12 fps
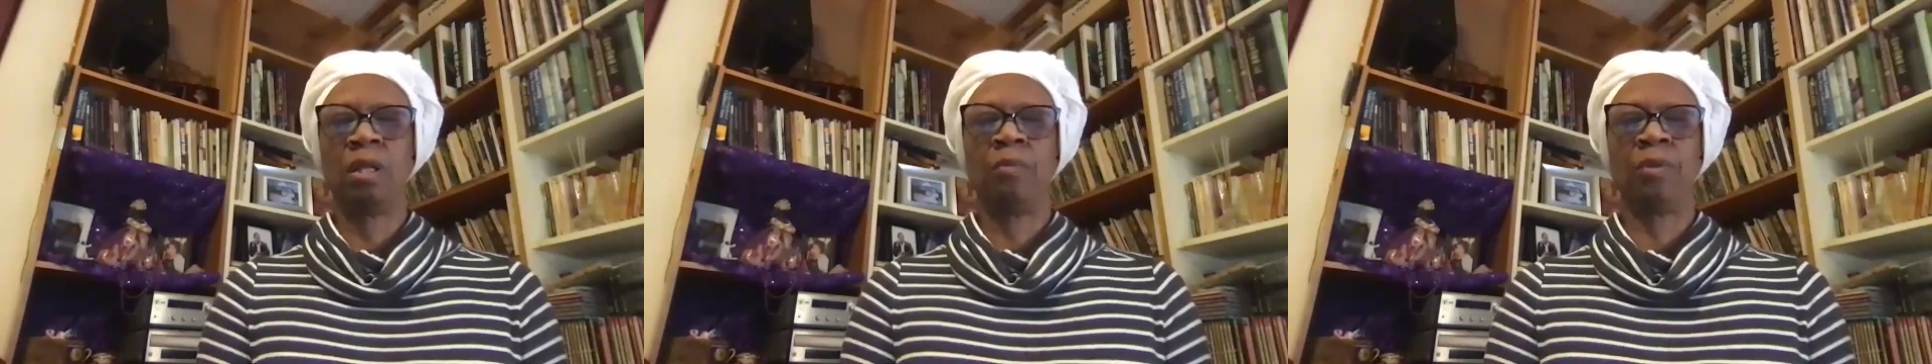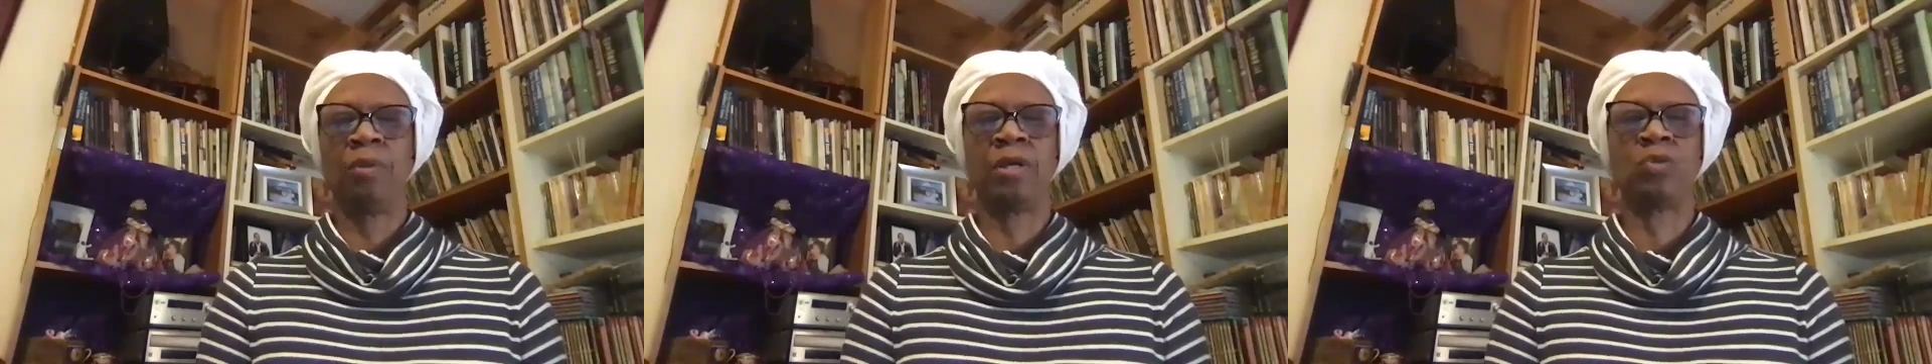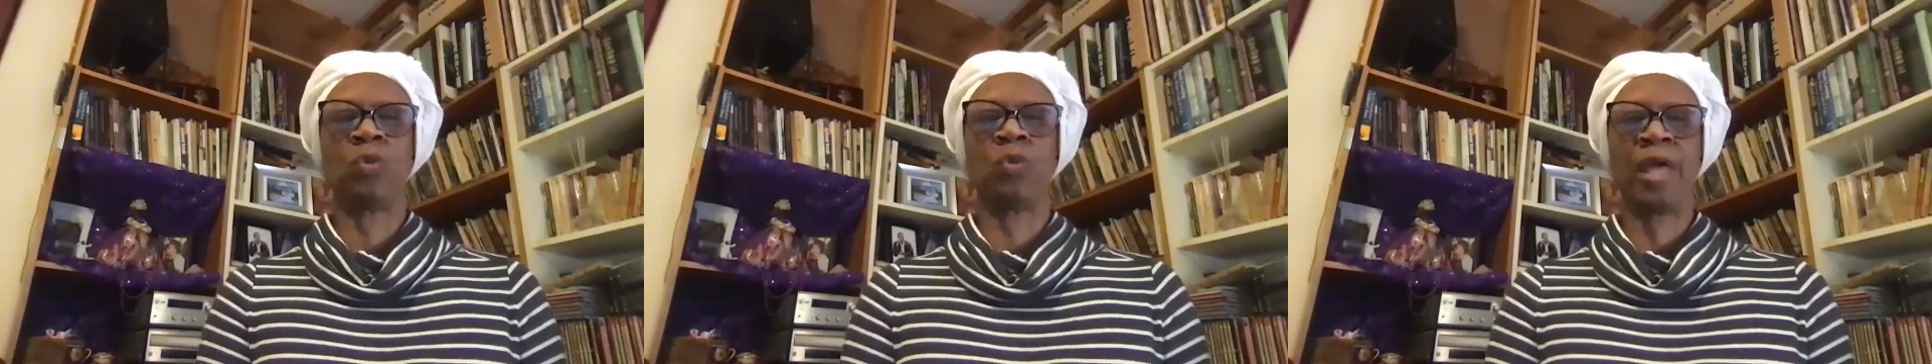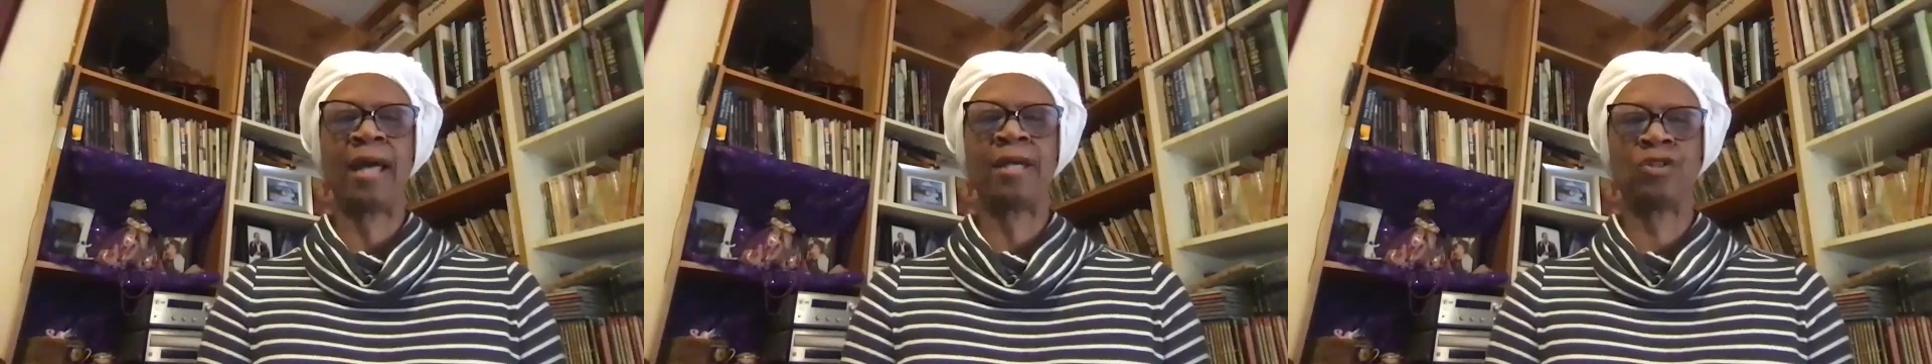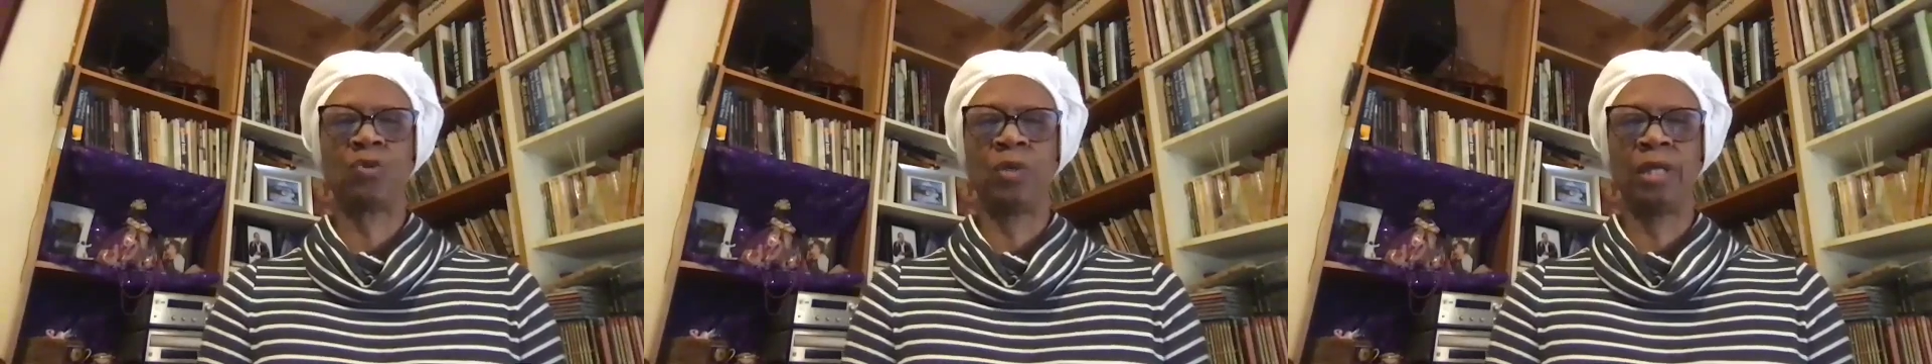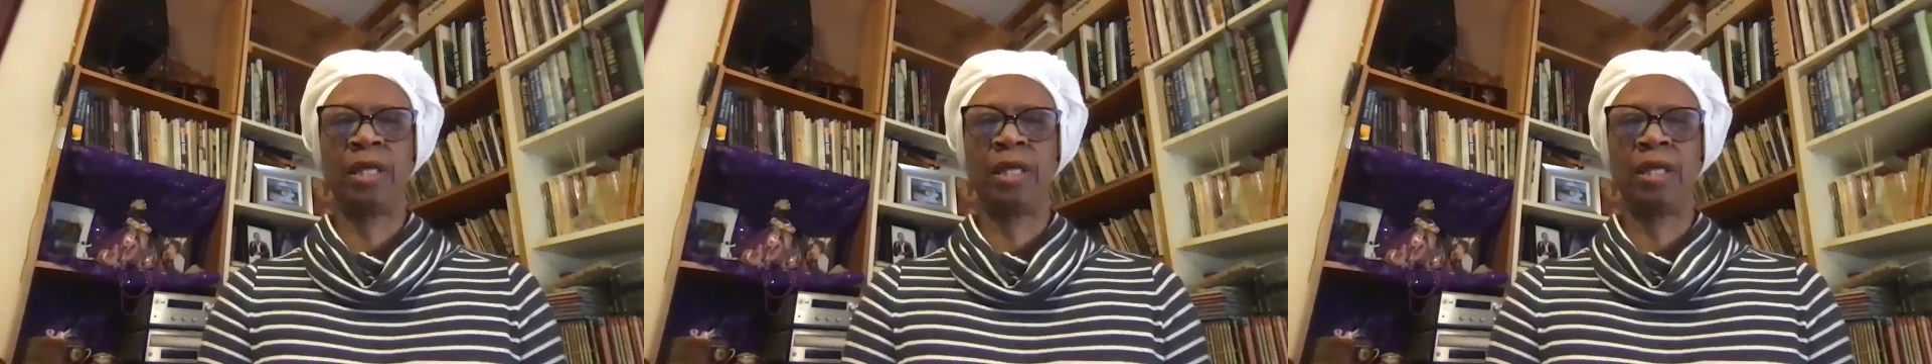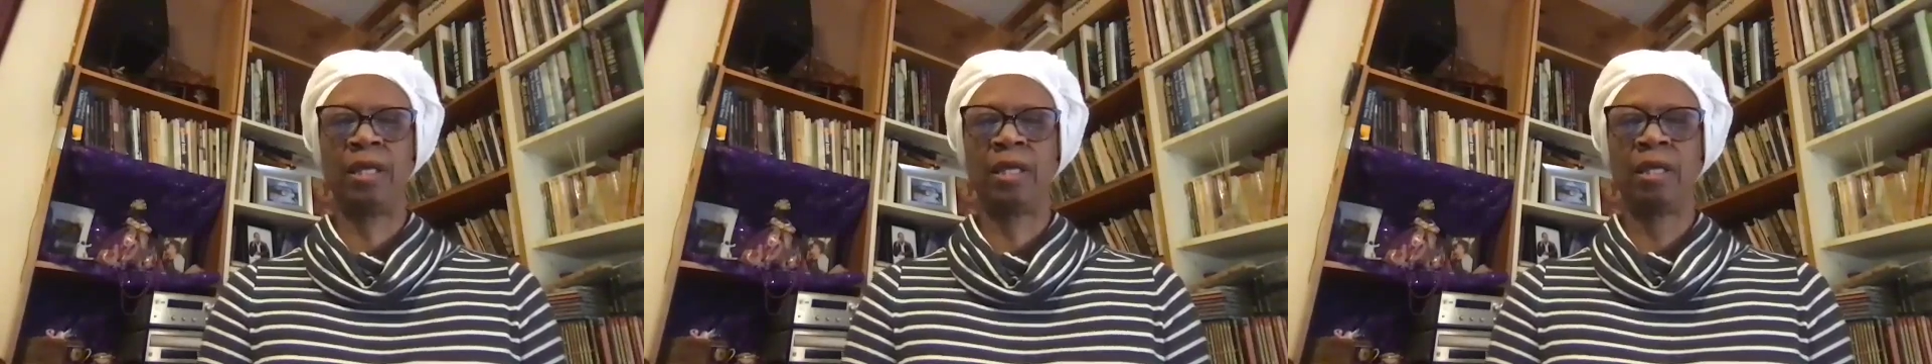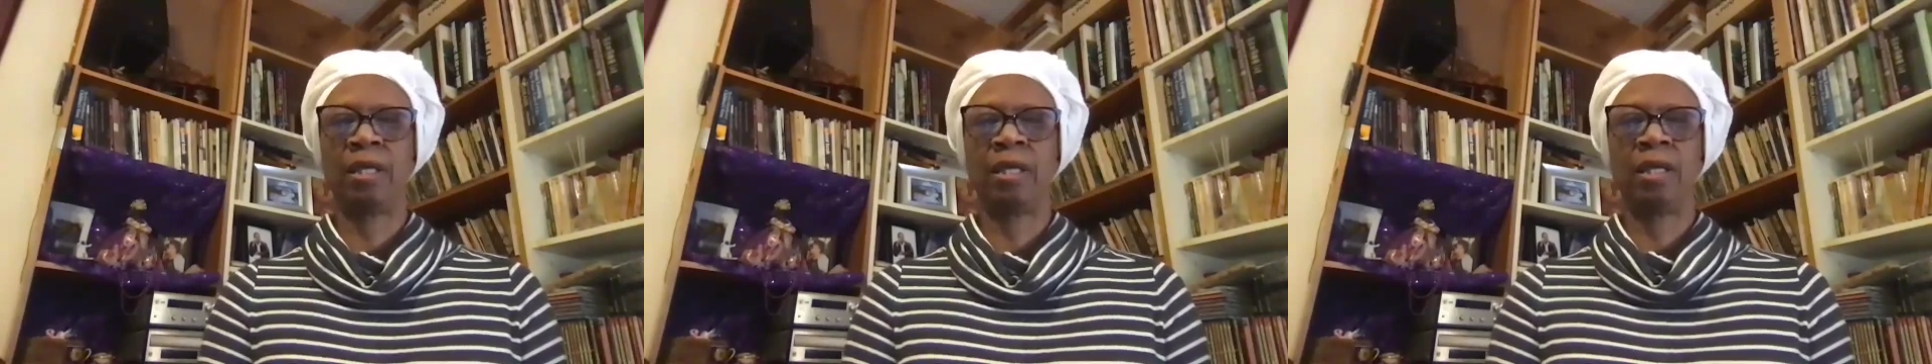Because we actually,
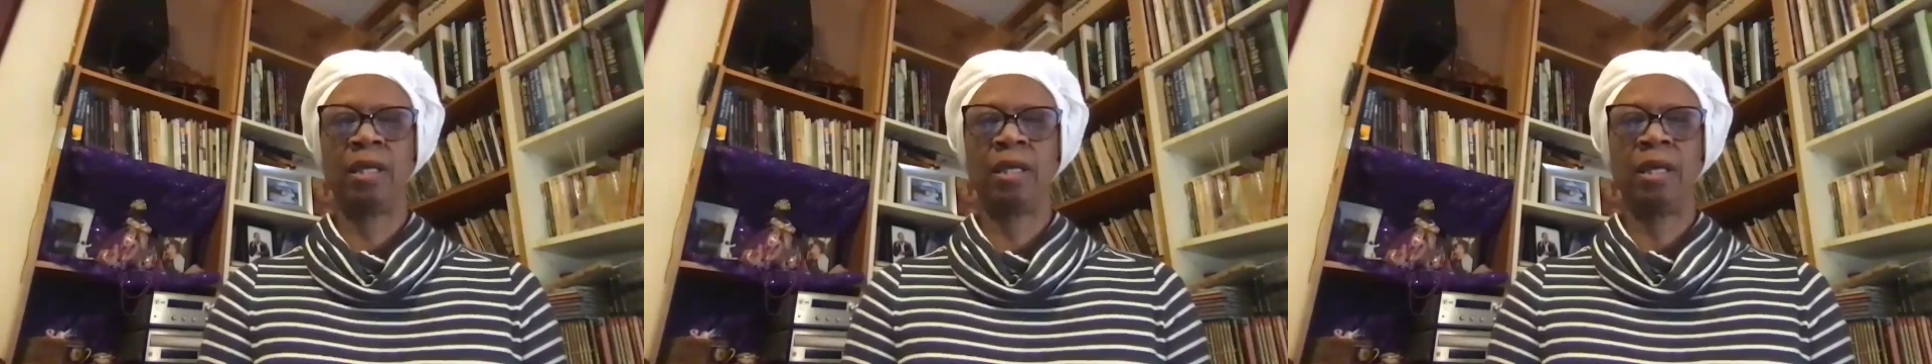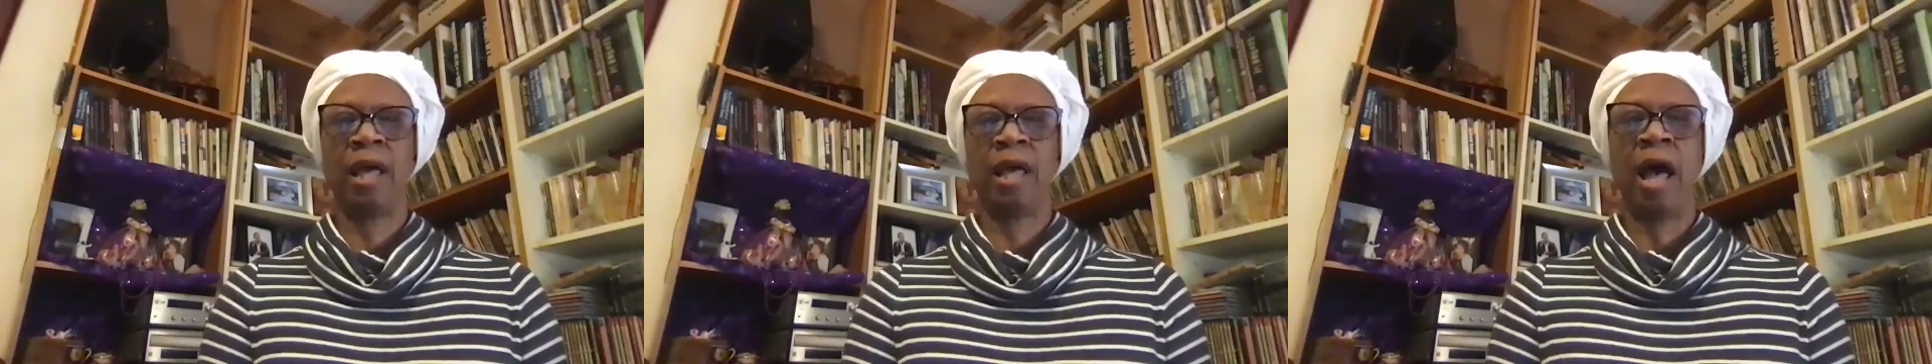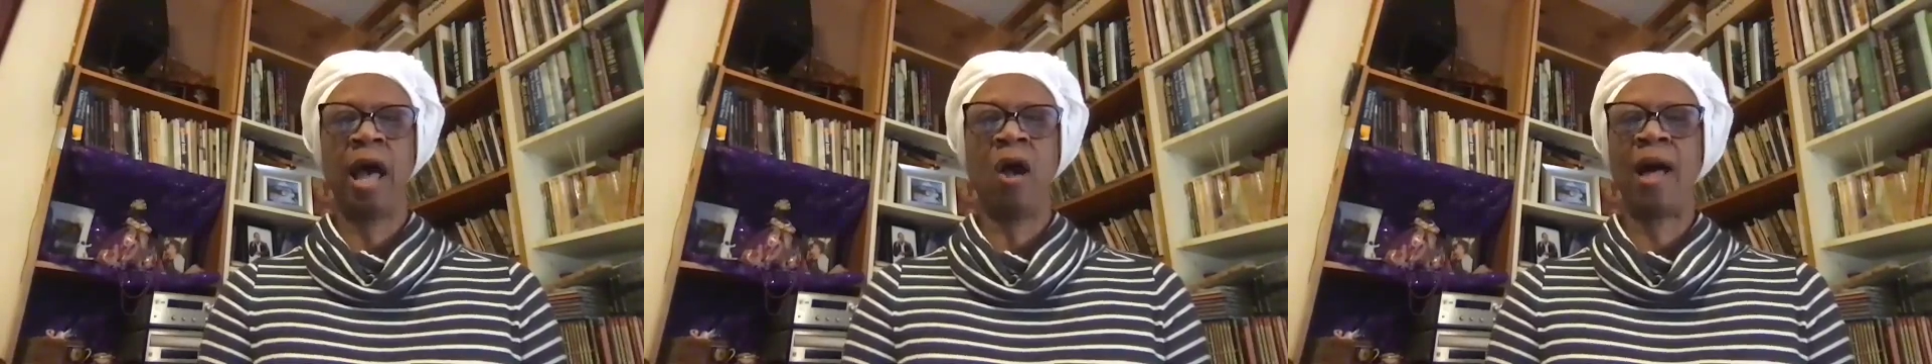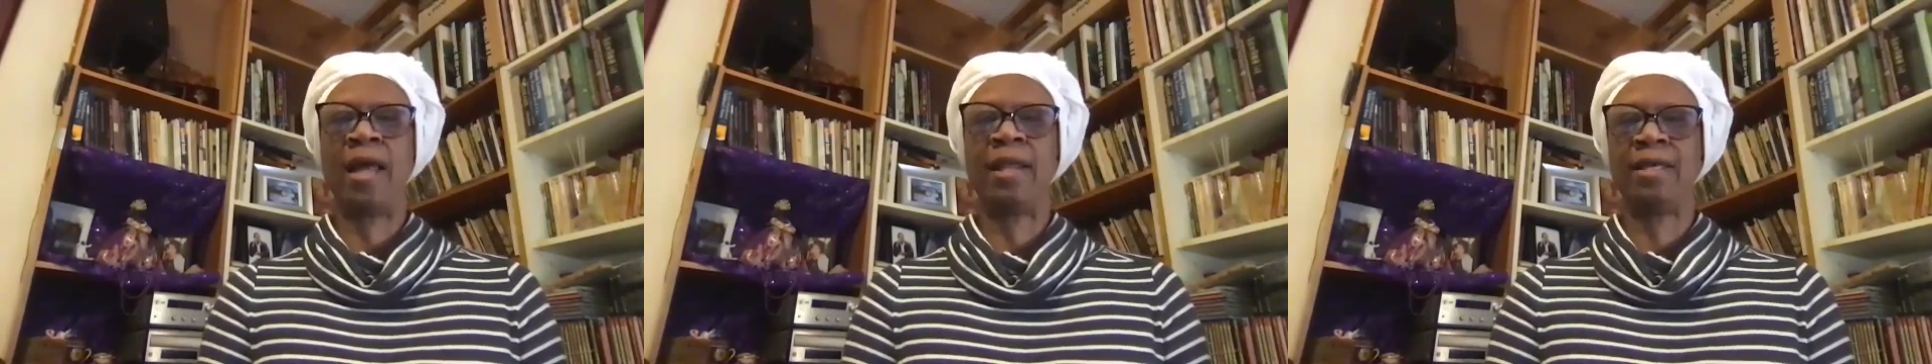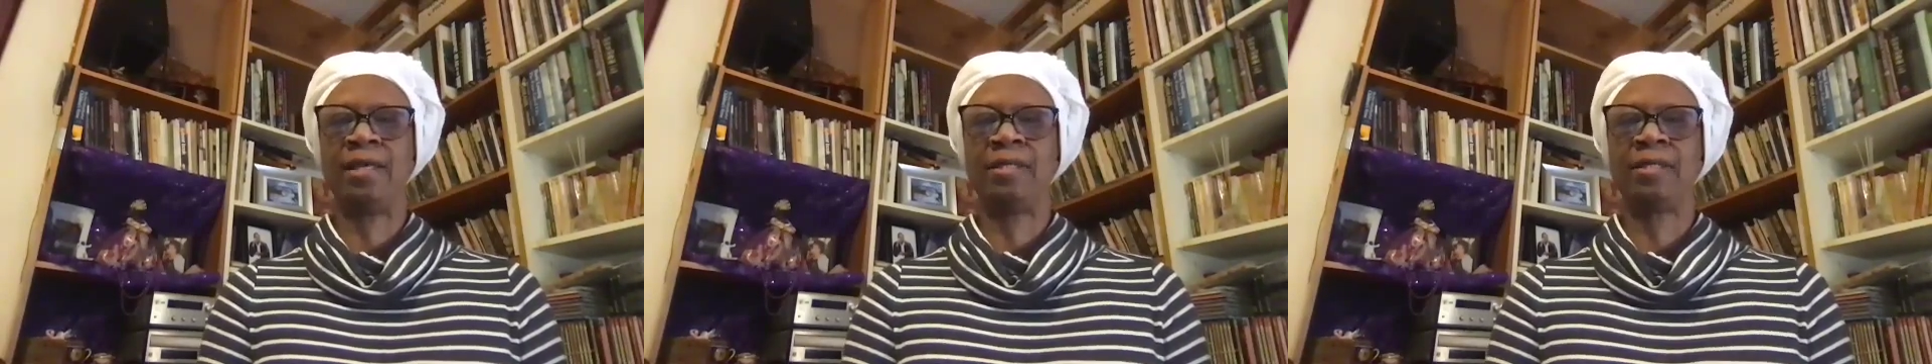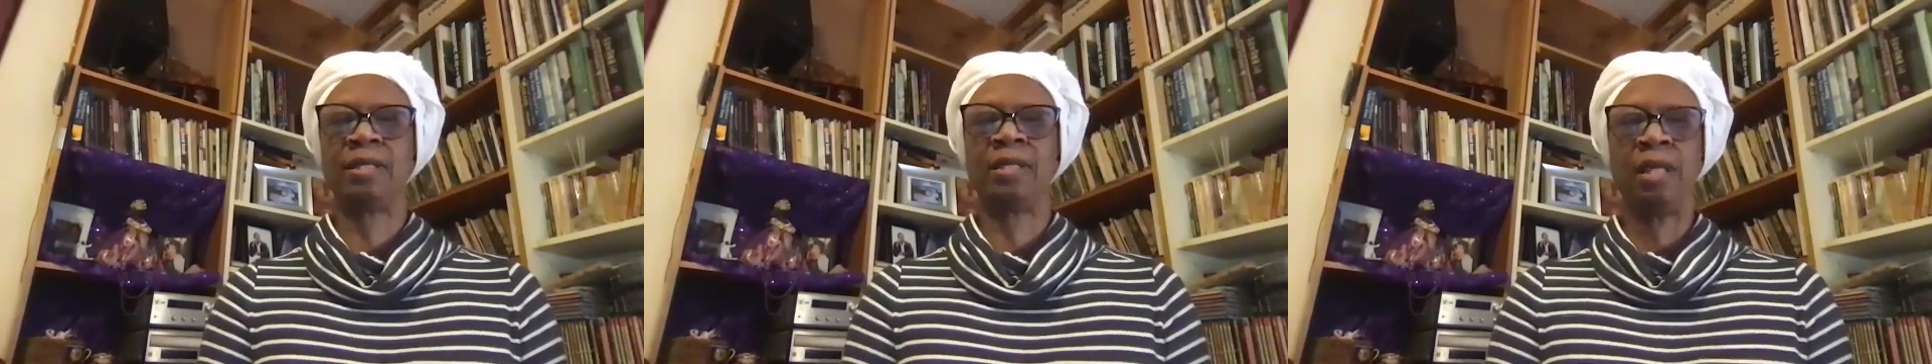our bodies,